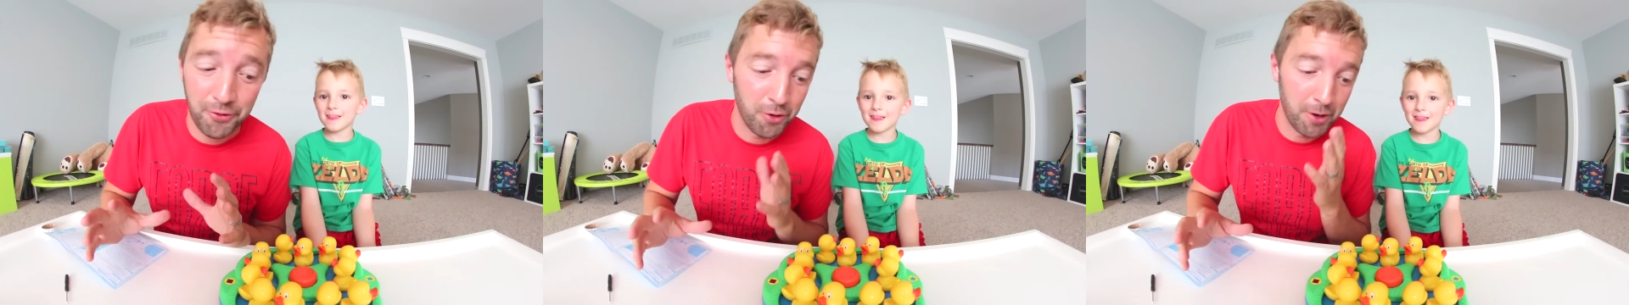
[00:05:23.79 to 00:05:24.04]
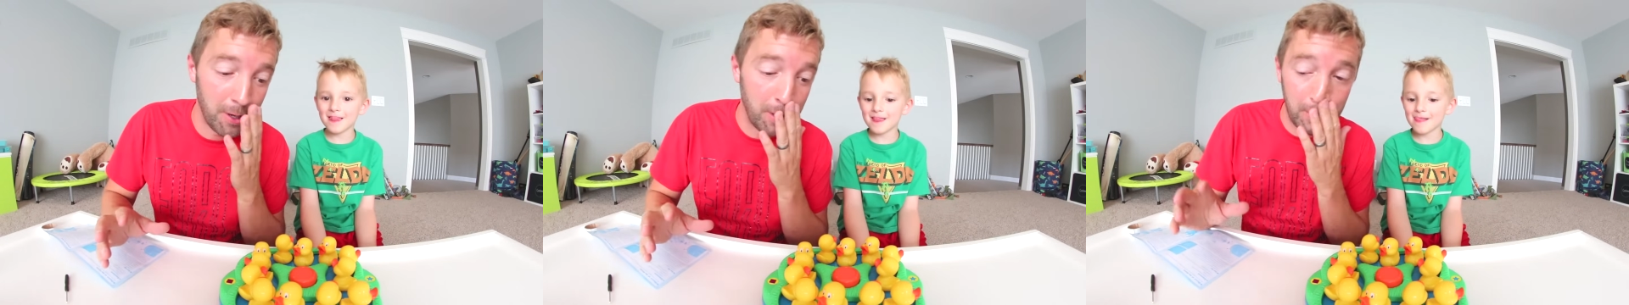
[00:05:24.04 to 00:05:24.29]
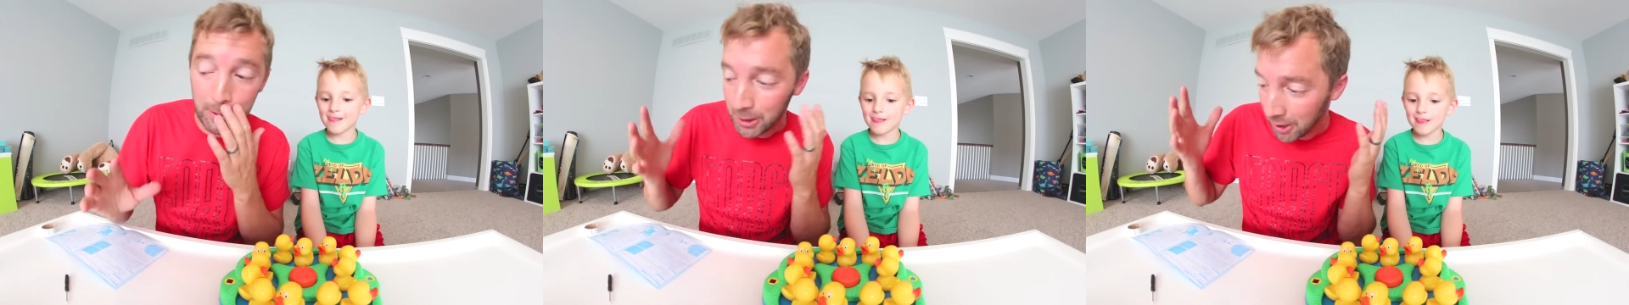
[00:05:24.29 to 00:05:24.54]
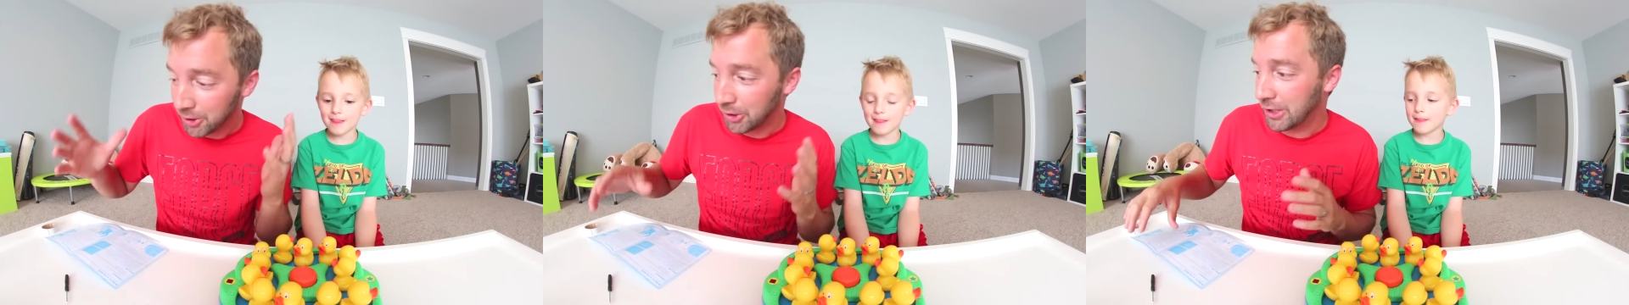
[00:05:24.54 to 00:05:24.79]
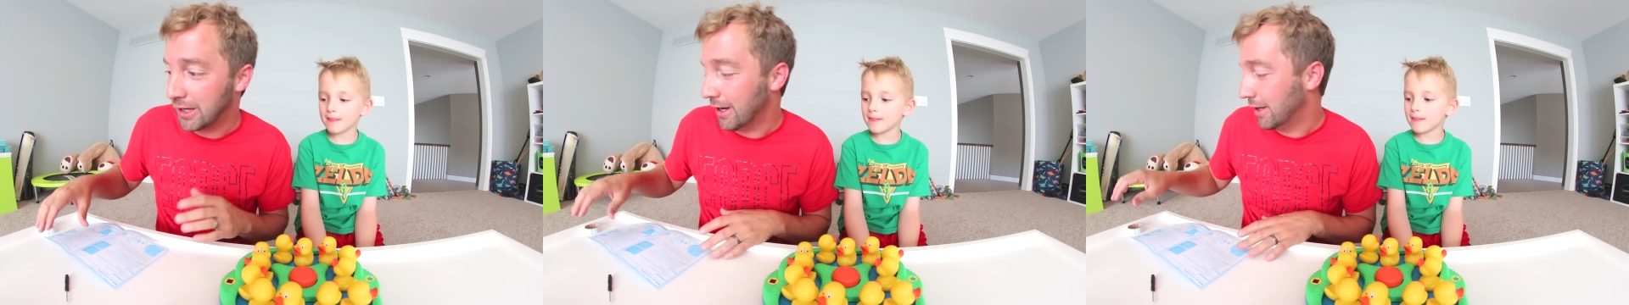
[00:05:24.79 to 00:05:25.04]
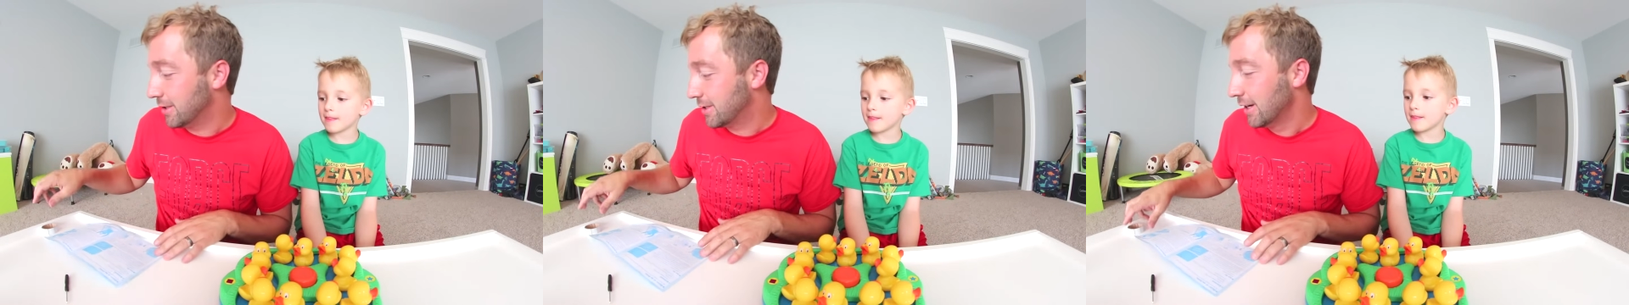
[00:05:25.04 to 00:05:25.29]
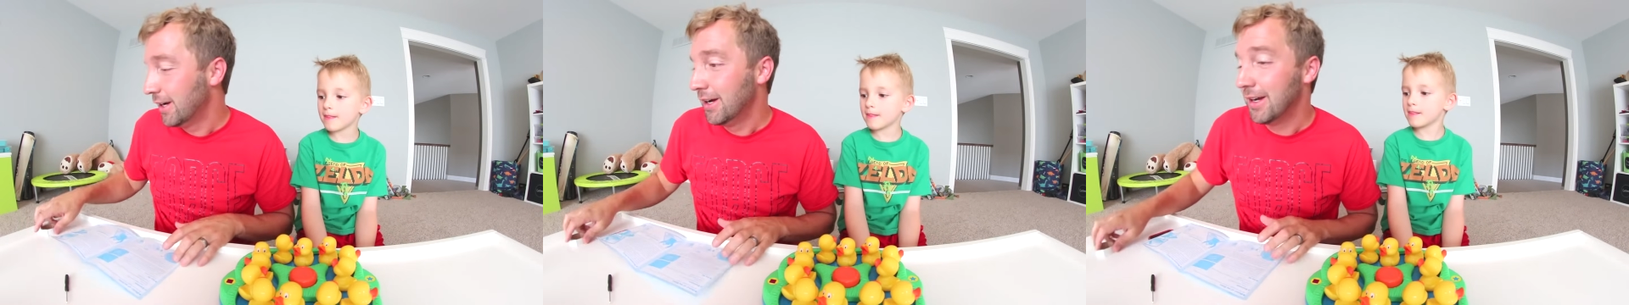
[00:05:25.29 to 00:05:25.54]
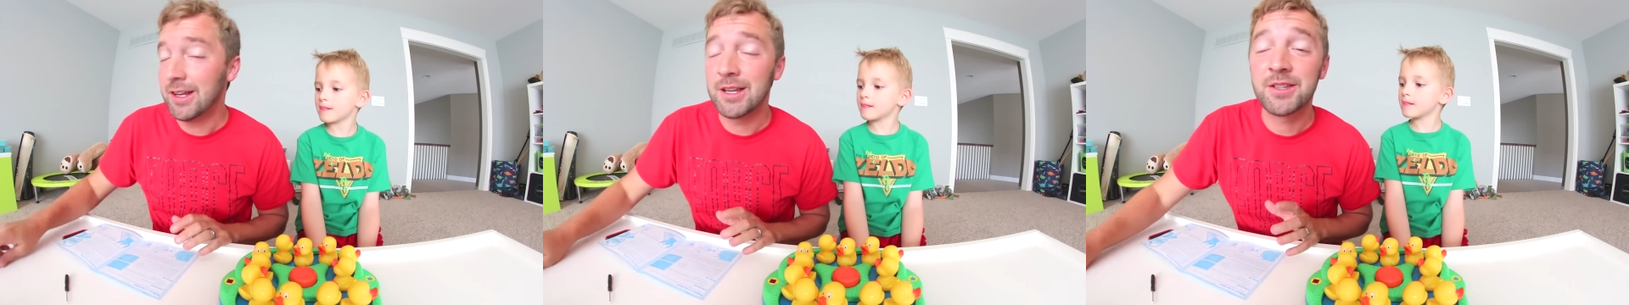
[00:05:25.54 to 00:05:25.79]
Speaker 1: for younger kids.
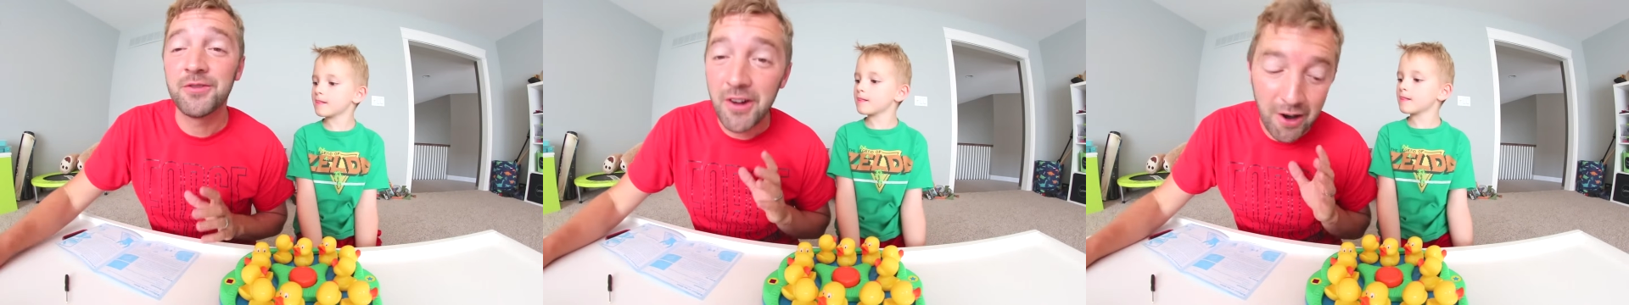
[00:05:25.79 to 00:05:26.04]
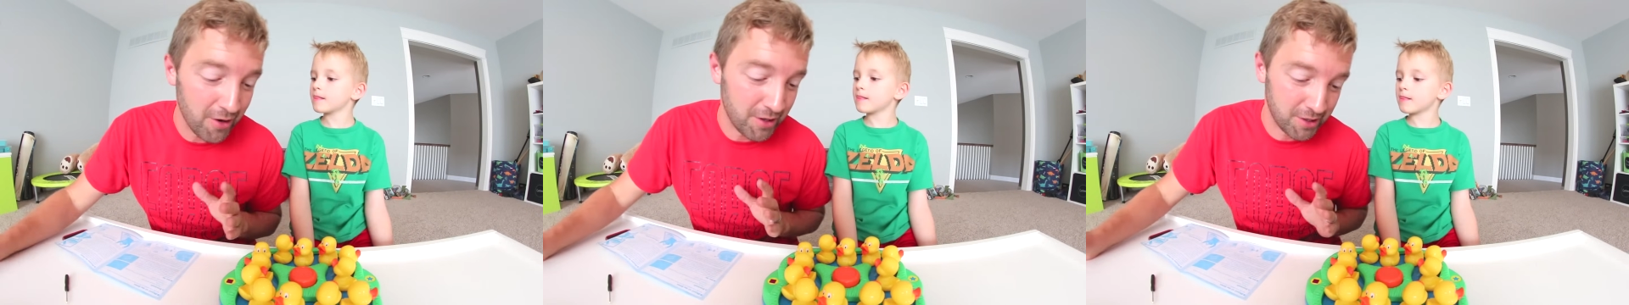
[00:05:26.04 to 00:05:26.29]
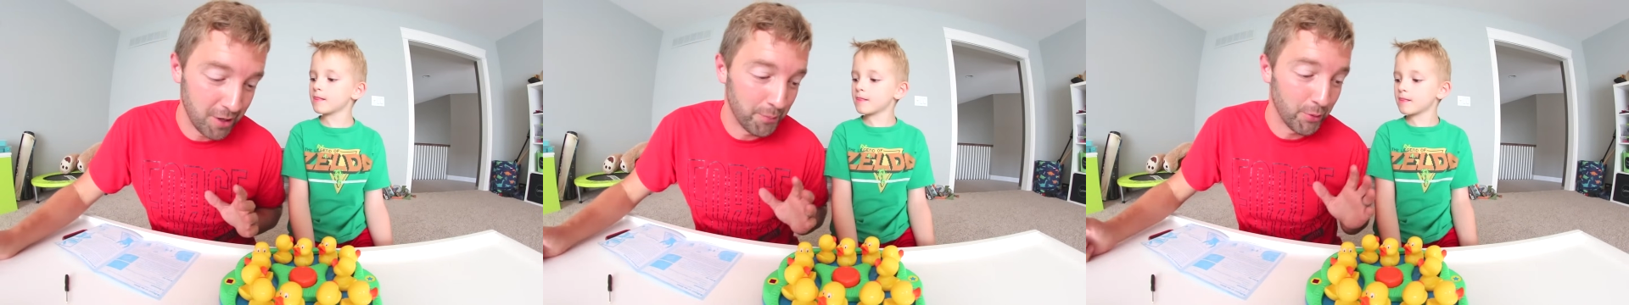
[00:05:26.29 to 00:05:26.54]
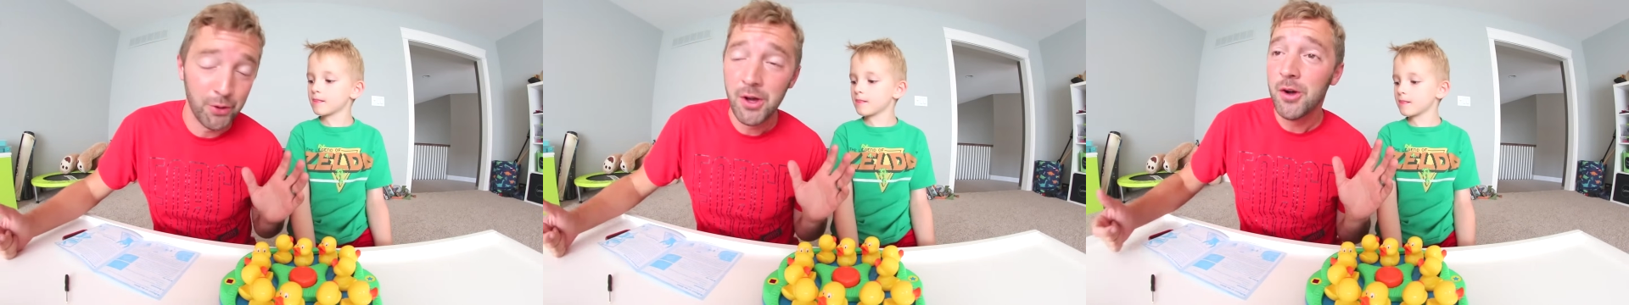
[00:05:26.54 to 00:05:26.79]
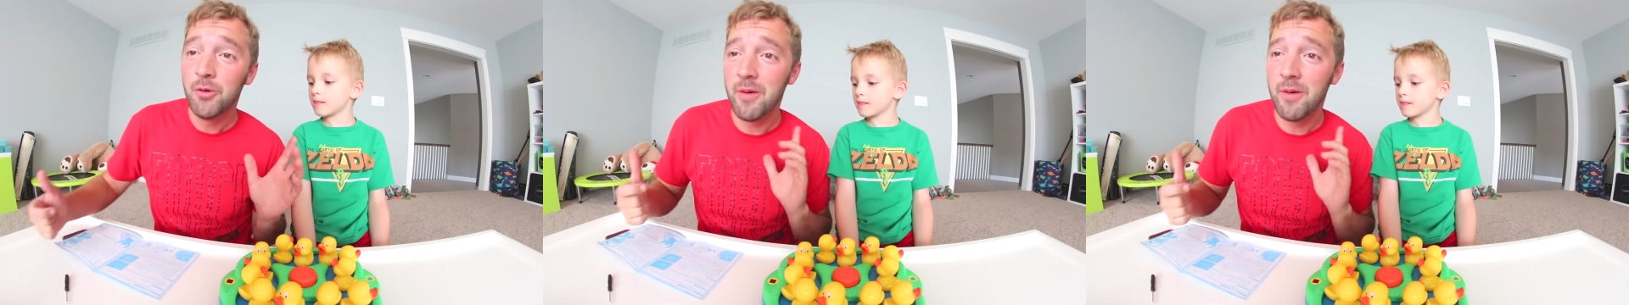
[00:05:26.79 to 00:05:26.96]
It is very simple.